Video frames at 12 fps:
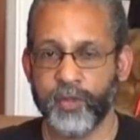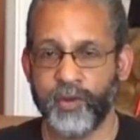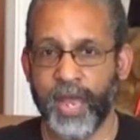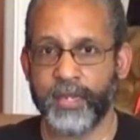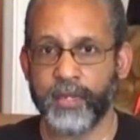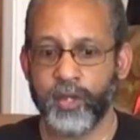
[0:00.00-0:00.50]

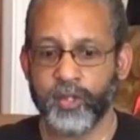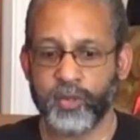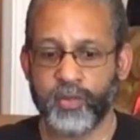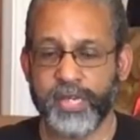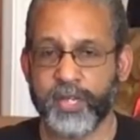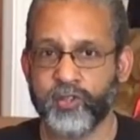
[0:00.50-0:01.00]
Right?
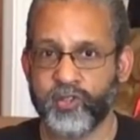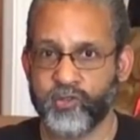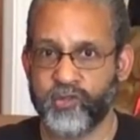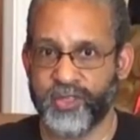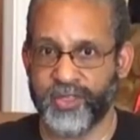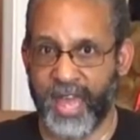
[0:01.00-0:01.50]
So we can
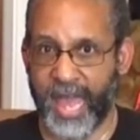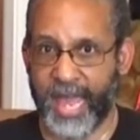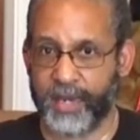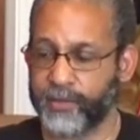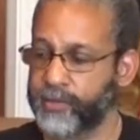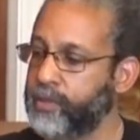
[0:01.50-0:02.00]
do
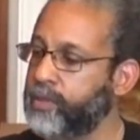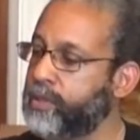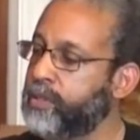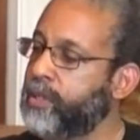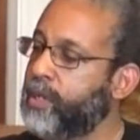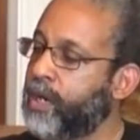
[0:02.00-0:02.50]
that.
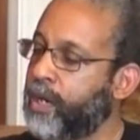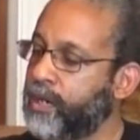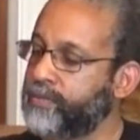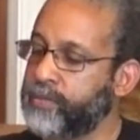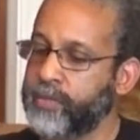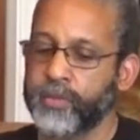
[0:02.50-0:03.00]

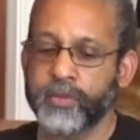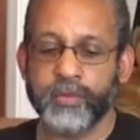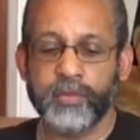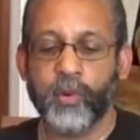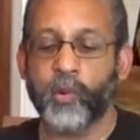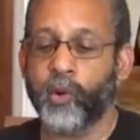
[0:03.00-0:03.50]
Um,
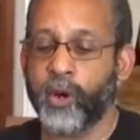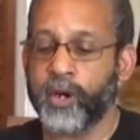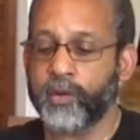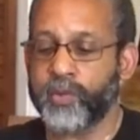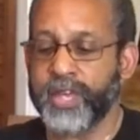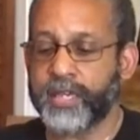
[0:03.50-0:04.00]

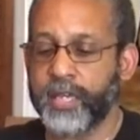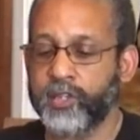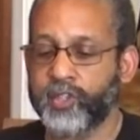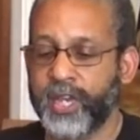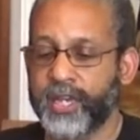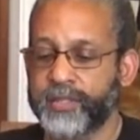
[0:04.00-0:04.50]
or we can
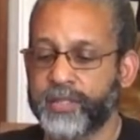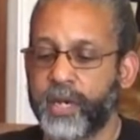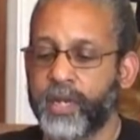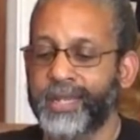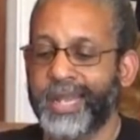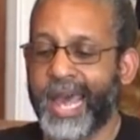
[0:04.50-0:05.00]
just
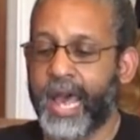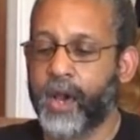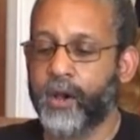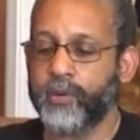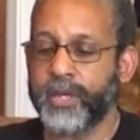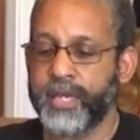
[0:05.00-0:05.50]

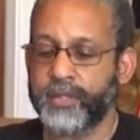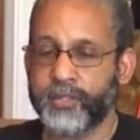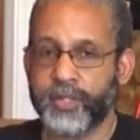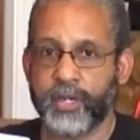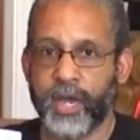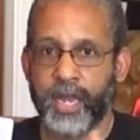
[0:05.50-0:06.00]
allow it
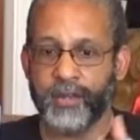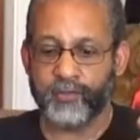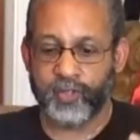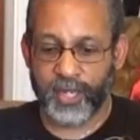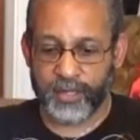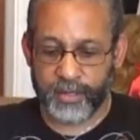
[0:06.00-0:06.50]
to kind of
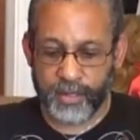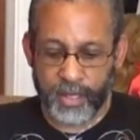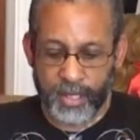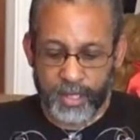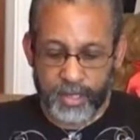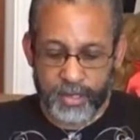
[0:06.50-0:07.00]
just
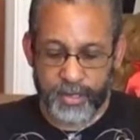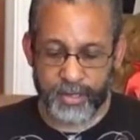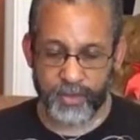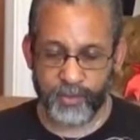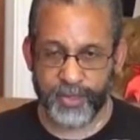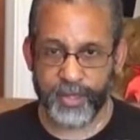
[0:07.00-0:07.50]

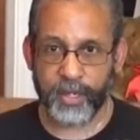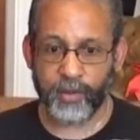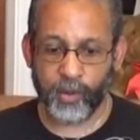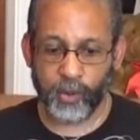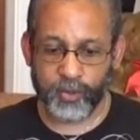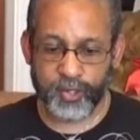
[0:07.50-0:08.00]
sit with it,
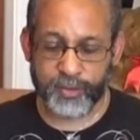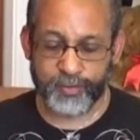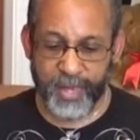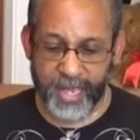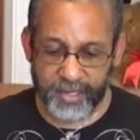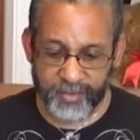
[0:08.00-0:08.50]
hold
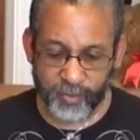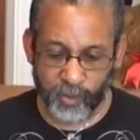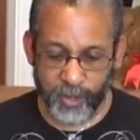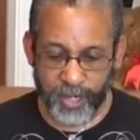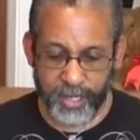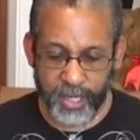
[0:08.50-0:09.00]
space
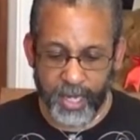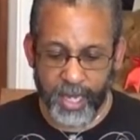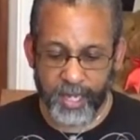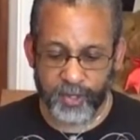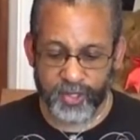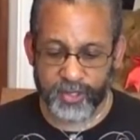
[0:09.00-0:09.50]
for it,
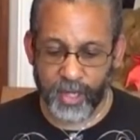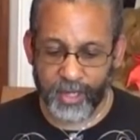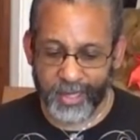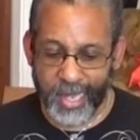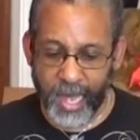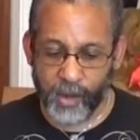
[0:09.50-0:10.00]
and just
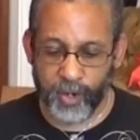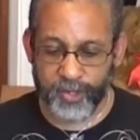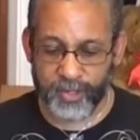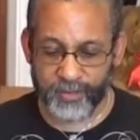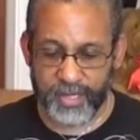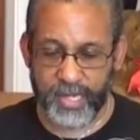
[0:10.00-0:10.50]
allow
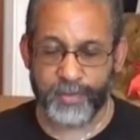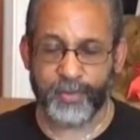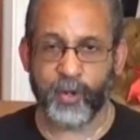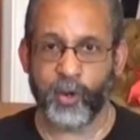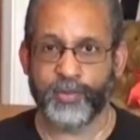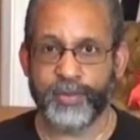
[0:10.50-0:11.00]
ourselves to keep
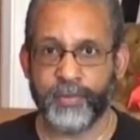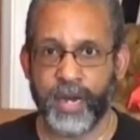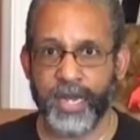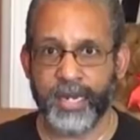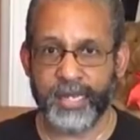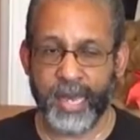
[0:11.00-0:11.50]
an open
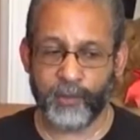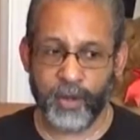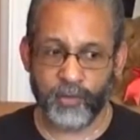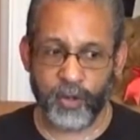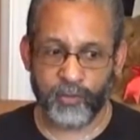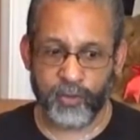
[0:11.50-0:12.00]
mind. And that
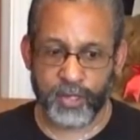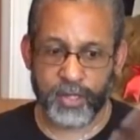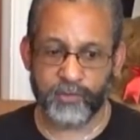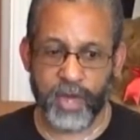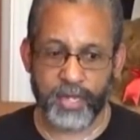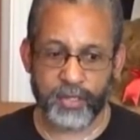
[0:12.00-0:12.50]
when we're really
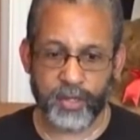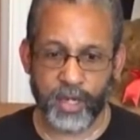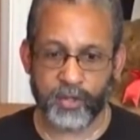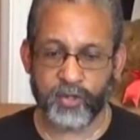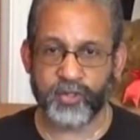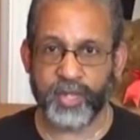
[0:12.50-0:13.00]
ready to
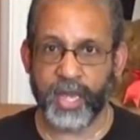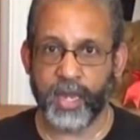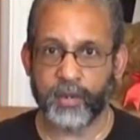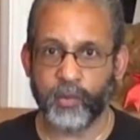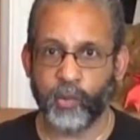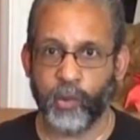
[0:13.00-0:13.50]

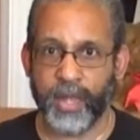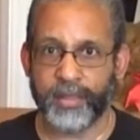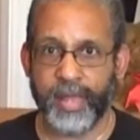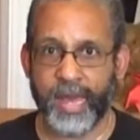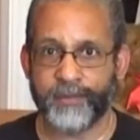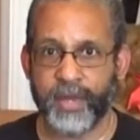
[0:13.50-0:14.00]
understand what
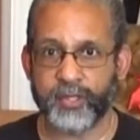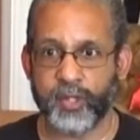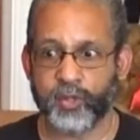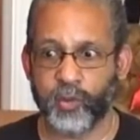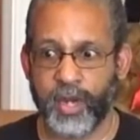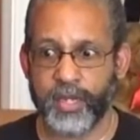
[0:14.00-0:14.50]
that
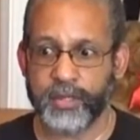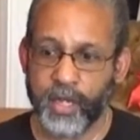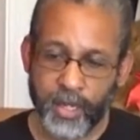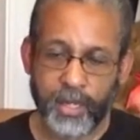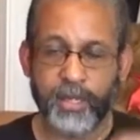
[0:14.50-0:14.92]
message was,